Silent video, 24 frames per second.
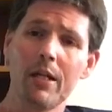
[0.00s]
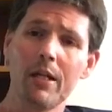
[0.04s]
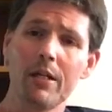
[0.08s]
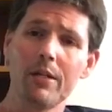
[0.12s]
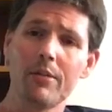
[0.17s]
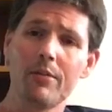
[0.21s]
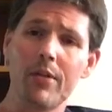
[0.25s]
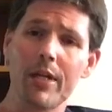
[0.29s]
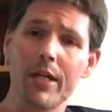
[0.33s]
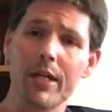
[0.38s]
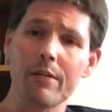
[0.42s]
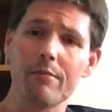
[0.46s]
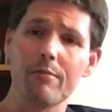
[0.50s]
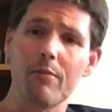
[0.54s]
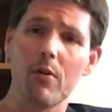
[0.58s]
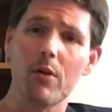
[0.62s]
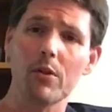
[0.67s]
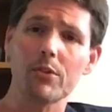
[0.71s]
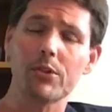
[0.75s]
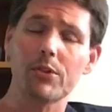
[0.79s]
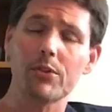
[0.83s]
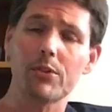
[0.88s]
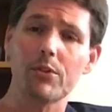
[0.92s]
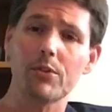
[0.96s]
10
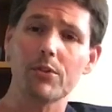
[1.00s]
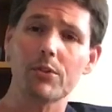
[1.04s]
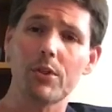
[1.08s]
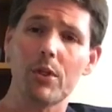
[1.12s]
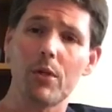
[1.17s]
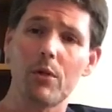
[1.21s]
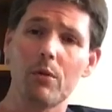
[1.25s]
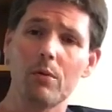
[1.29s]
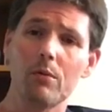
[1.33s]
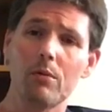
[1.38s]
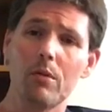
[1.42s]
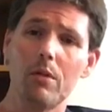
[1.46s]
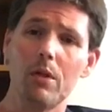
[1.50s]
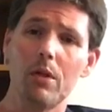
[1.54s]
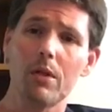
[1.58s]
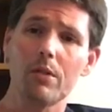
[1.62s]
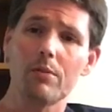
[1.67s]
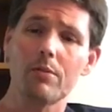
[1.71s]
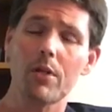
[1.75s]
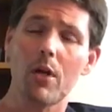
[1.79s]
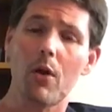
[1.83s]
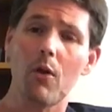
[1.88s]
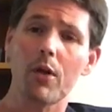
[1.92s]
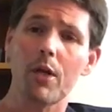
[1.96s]
verses or so
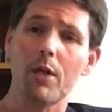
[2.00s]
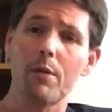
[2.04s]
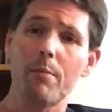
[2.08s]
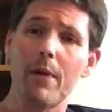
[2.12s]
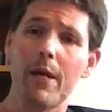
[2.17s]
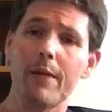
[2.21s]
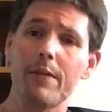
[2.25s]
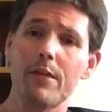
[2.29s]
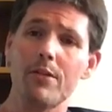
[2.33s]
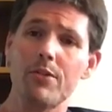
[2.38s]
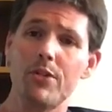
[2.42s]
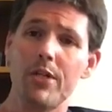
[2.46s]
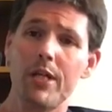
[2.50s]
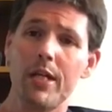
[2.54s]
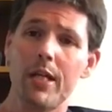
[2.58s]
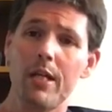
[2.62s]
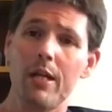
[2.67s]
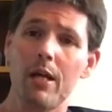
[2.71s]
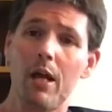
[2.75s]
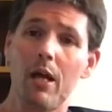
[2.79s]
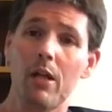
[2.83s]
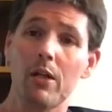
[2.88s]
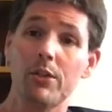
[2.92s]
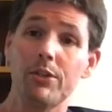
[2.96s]
talking about the
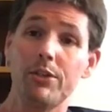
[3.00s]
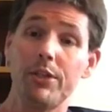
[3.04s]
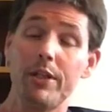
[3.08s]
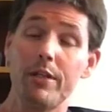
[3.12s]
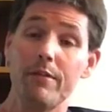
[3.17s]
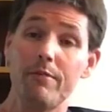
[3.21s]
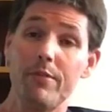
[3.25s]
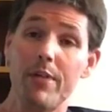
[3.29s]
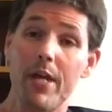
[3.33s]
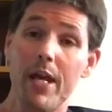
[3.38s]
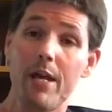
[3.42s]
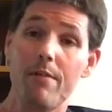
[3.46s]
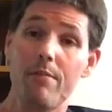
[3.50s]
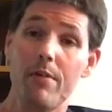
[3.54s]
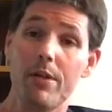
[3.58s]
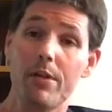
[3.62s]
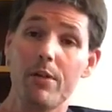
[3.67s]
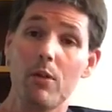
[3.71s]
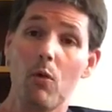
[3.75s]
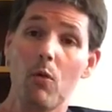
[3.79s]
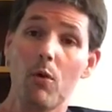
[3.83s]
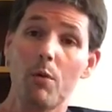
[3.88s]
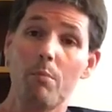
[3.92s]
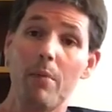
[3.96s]
genealogy of David
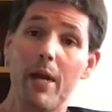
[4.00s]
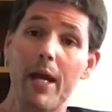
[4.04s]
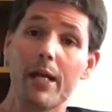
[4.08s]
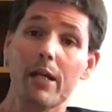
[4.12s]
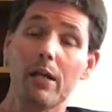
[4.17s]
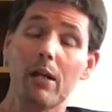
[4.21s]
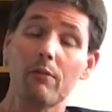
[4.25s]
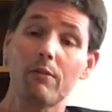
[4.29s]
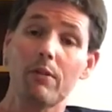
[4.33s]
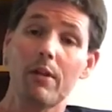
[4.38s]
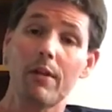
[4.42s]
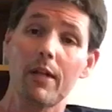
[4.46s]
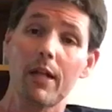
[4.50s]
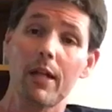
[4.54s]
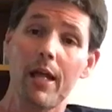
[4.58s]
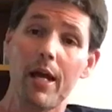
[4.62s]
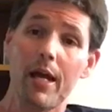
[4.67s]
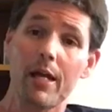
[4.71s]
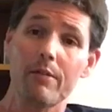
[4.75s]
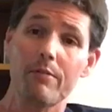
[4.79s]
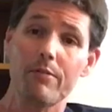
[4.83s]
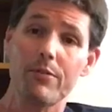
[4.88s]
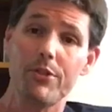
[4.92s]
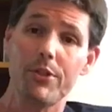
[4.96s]
going back up to the line
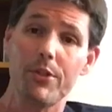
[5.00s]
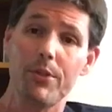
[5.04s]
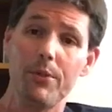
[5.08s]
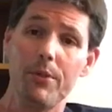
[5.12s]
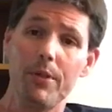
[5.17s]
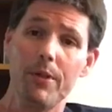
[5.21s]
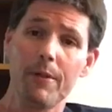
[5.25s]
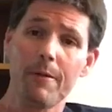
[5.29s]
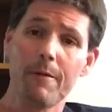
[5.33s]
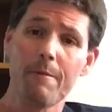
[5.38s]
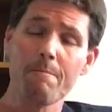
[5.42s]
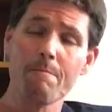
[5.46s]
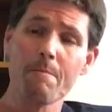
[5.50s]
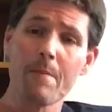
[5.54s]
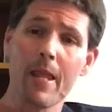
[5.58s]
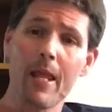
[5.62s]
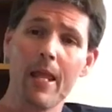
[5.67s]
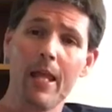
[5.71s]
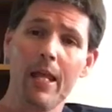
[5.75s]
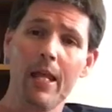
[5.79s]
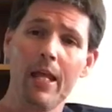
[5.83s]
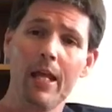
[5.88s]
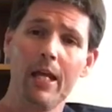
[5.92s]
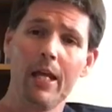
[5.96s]
of Judah.
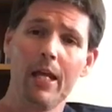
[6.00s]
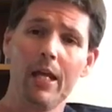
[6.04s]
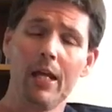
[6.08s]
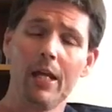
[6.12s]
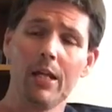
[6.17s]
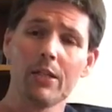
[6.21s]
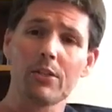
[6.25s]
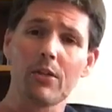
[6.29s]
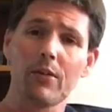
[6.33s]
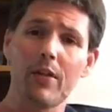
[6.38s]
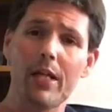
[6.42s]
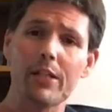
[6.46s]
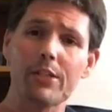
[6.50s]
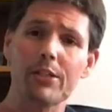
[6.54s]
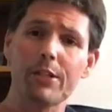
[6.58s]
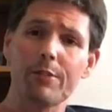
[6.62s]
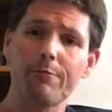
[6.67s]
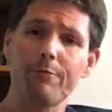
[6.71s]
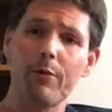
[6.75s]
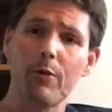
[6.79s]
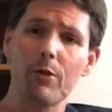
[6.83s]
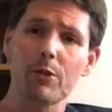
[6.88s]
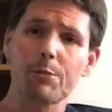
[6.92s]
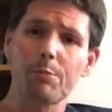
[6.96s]
So that's the
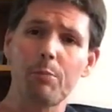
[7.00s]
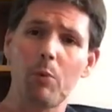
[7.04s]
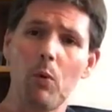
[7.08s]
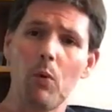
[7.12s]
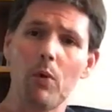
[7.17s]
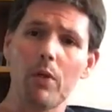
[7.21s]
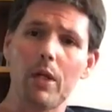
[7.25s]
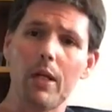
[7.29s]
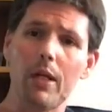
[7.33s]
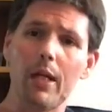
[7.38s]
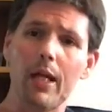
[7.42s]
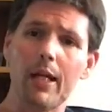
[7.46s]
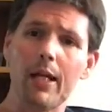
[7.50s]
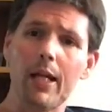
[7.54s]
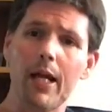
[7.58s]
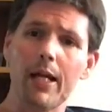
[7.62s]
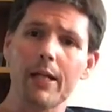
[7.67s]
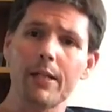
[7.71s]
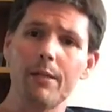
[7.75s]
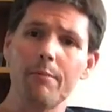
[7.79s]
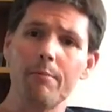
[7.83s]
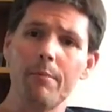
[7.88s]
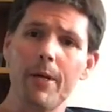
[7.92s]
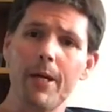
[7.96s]
first point that I'd
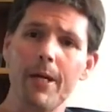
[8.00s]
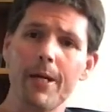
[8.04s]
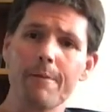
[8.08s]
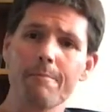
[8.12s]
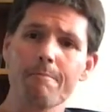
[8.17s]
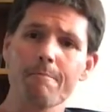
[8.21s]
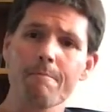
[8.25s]
like to make.